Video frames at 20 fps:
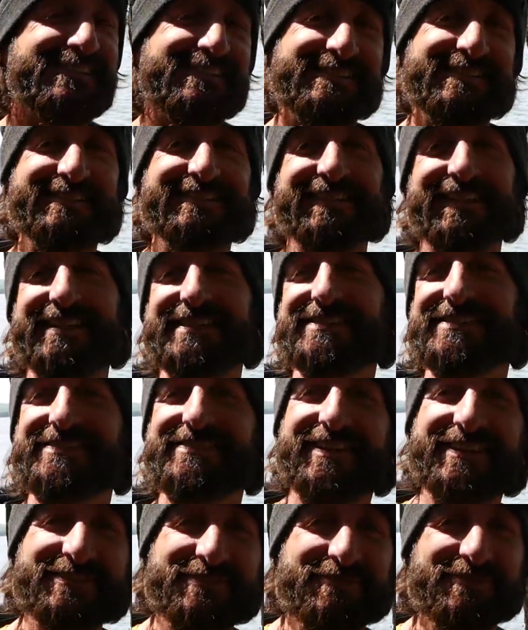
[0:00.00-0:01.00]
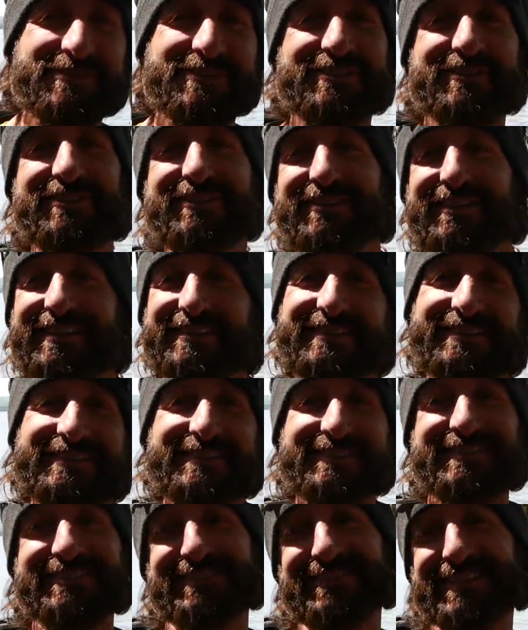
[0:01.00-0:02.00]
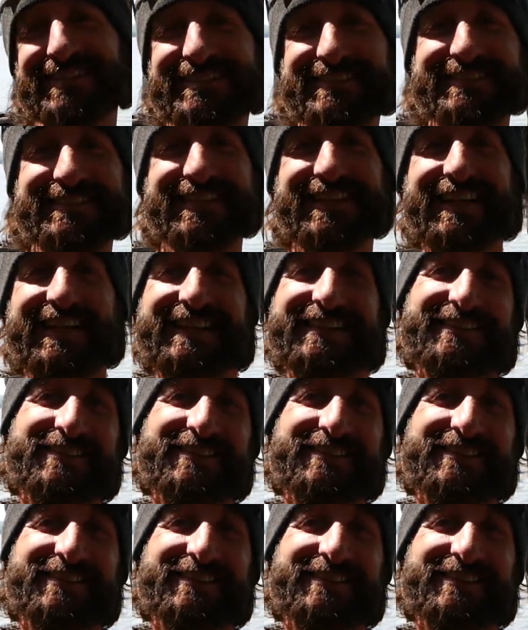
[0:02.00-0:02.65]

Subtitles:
it's awesome. Awesome view. You got the little swing set,